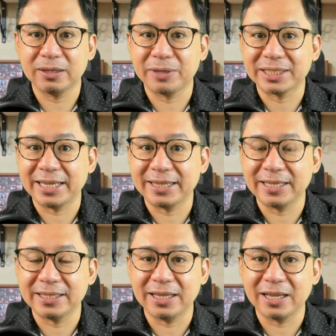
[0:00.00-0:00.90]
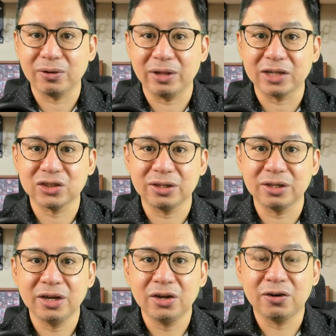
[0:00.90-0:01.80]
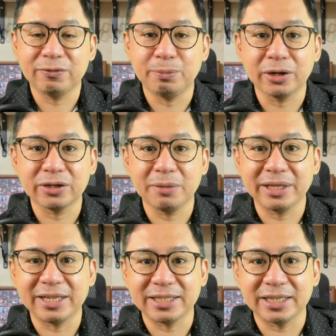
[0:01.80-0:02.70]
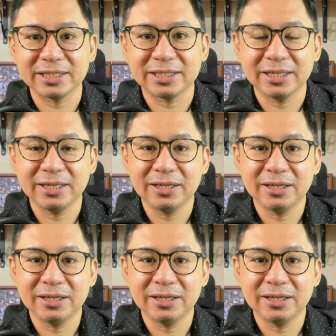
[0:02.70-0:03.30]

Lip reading: representing the net collection of book remittances.